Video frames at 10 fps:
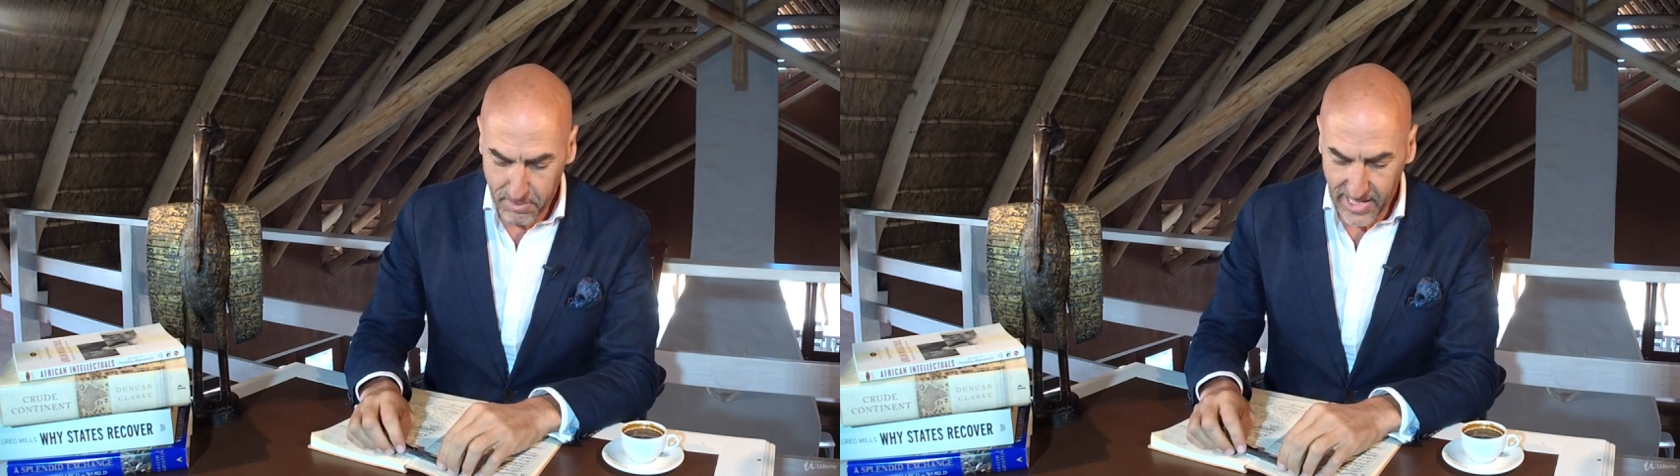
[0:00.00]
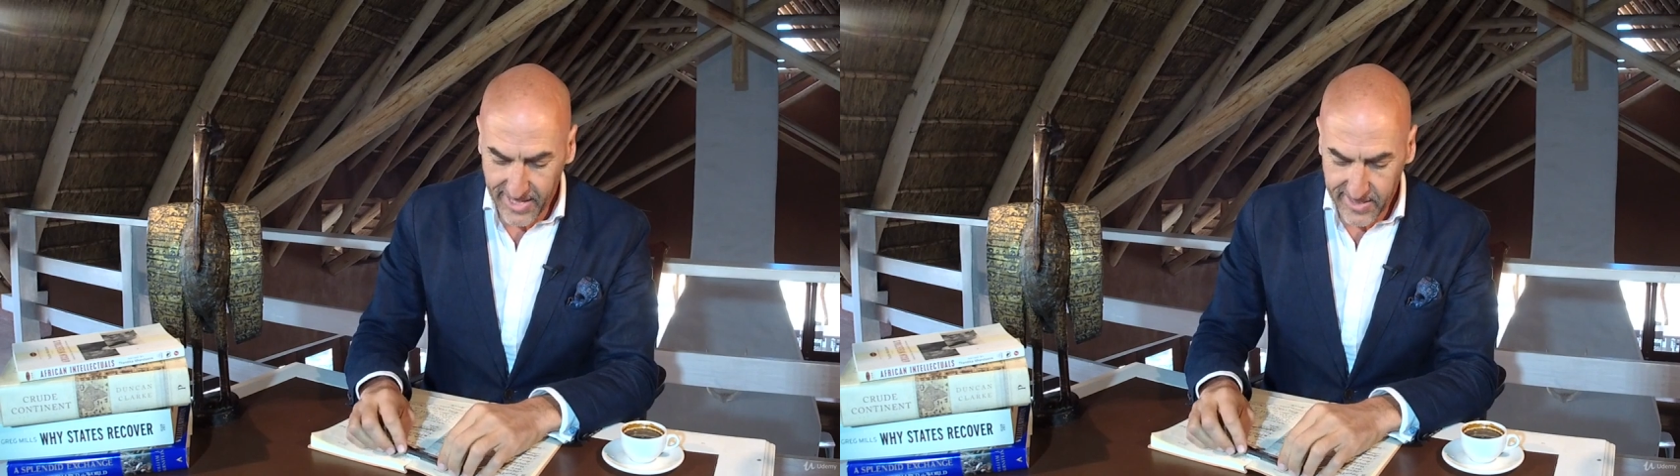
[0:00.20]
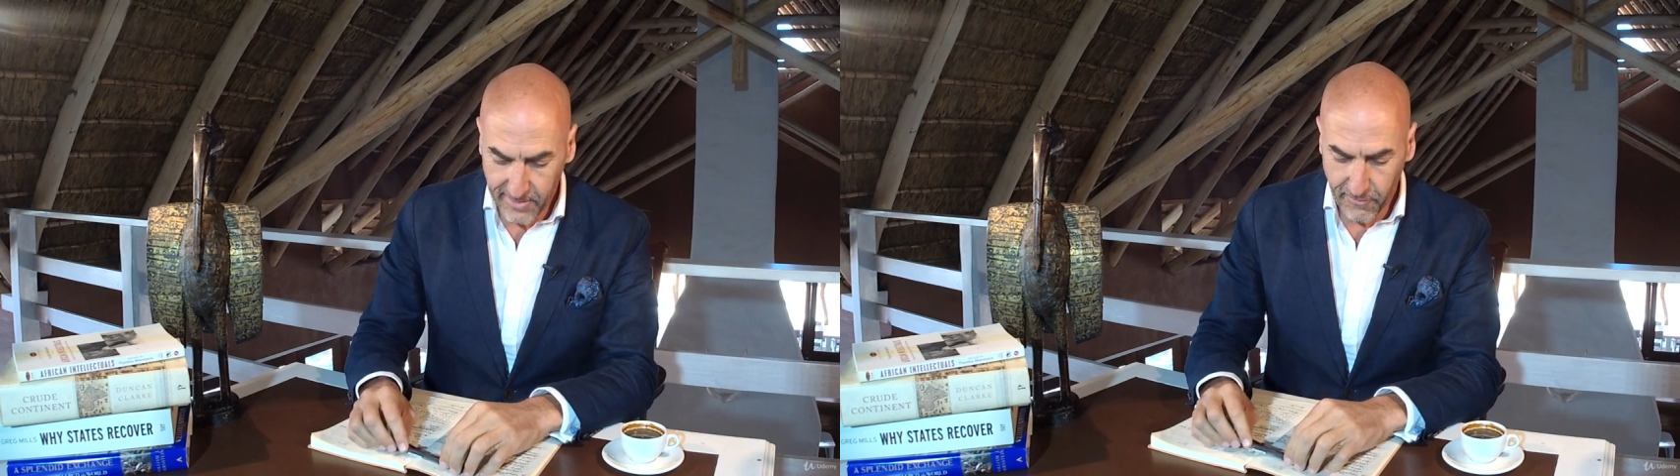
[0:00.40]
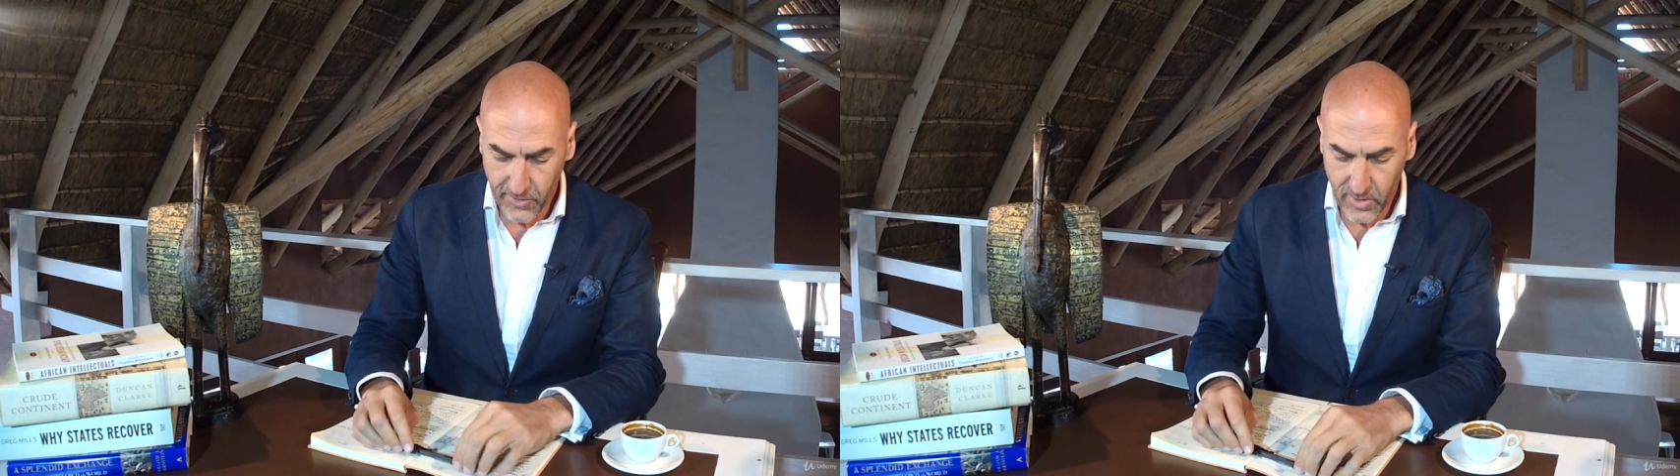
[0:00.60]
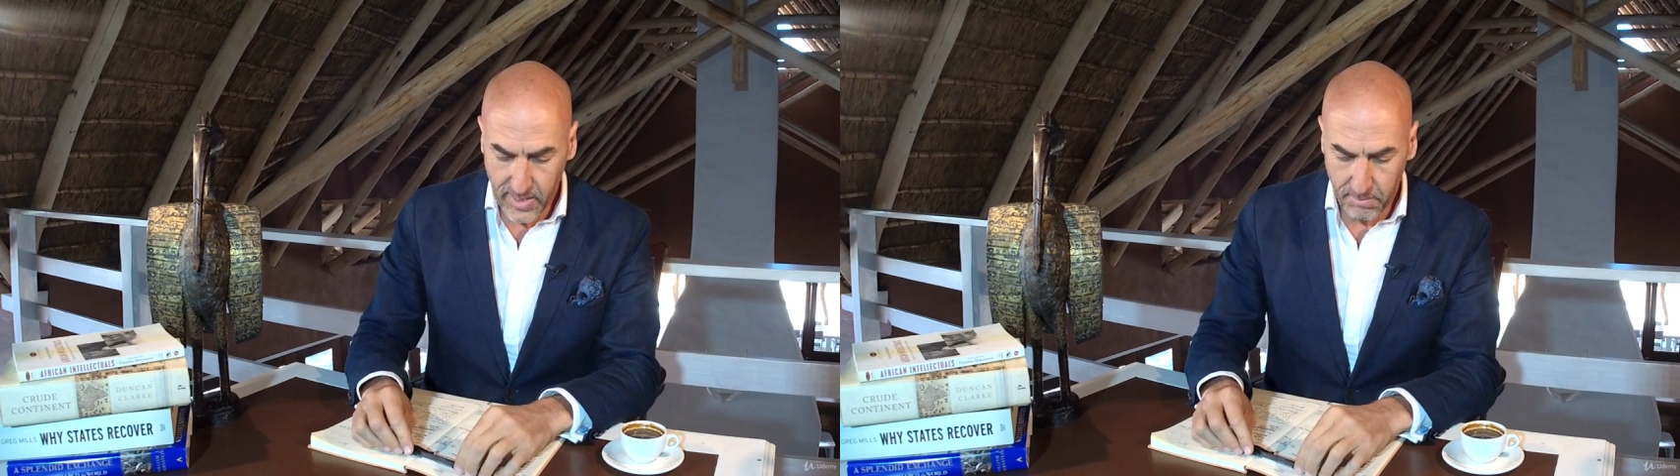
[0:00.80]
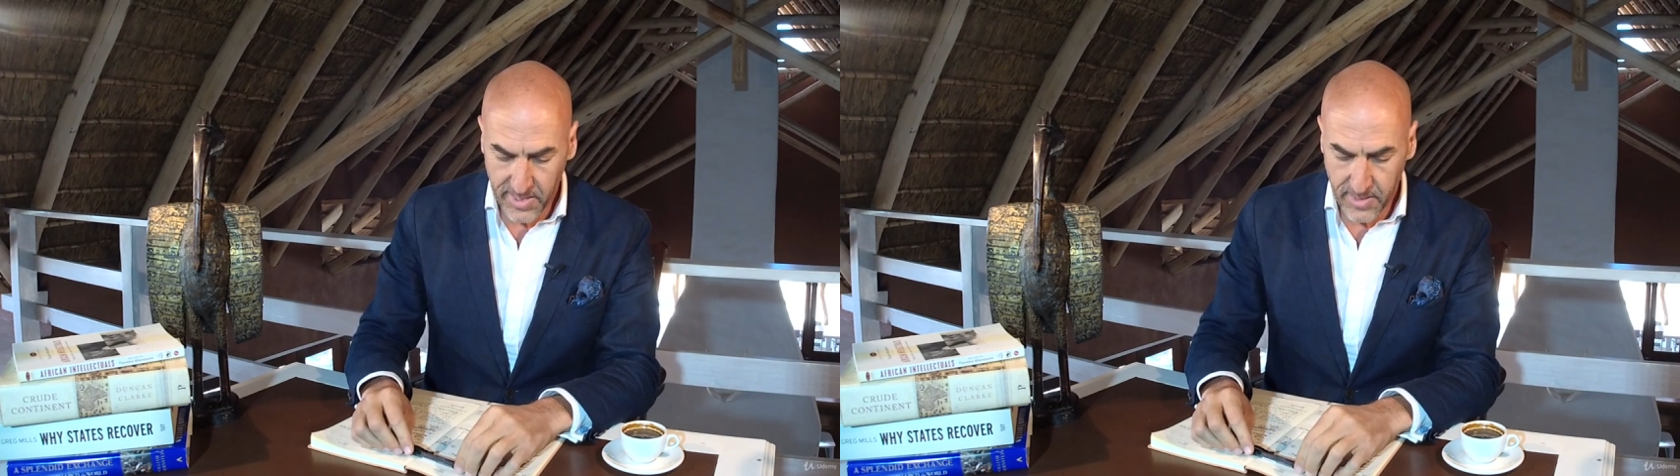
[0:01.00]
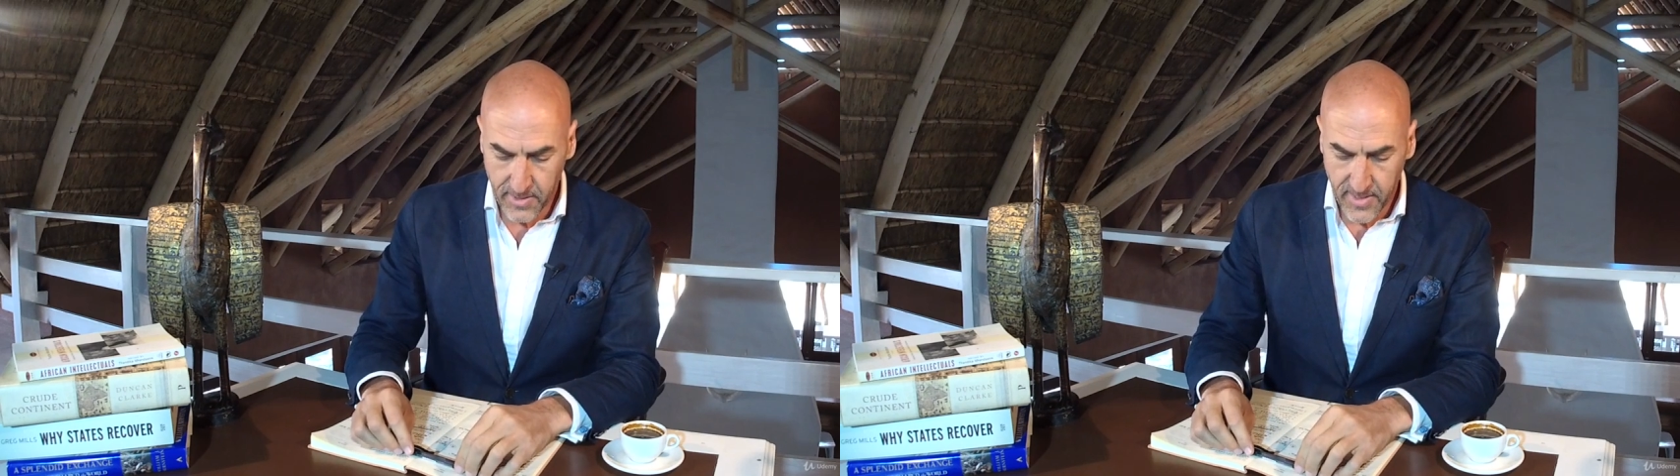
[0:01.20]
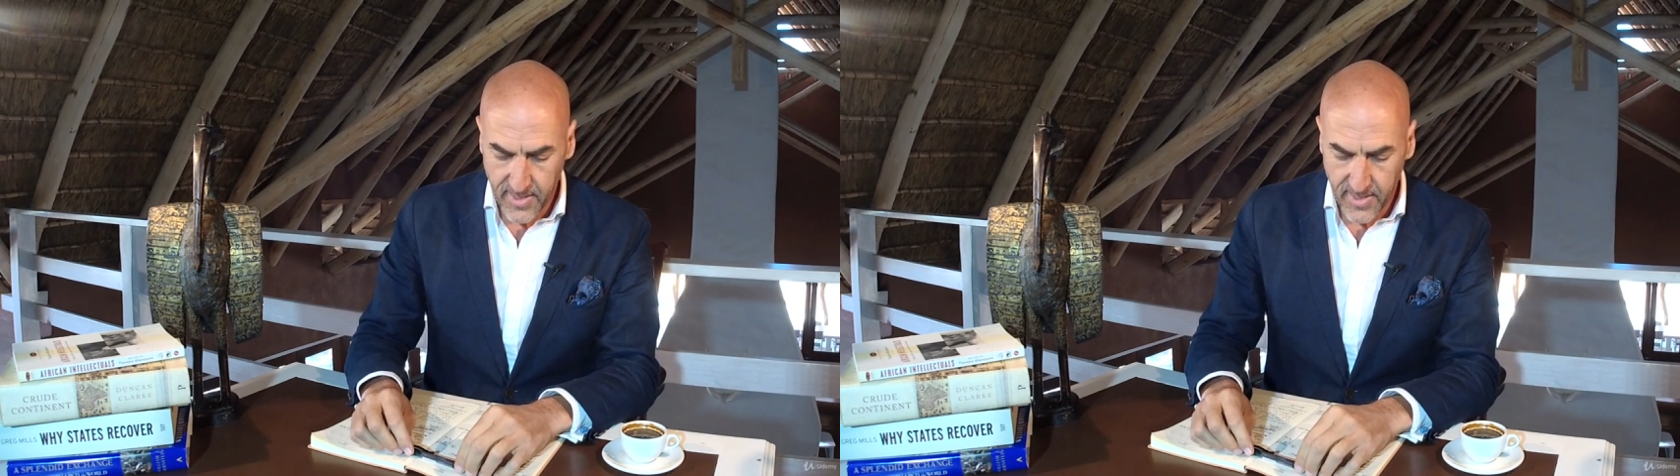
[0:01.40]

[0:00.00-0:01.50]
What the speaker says: landing field, I mean,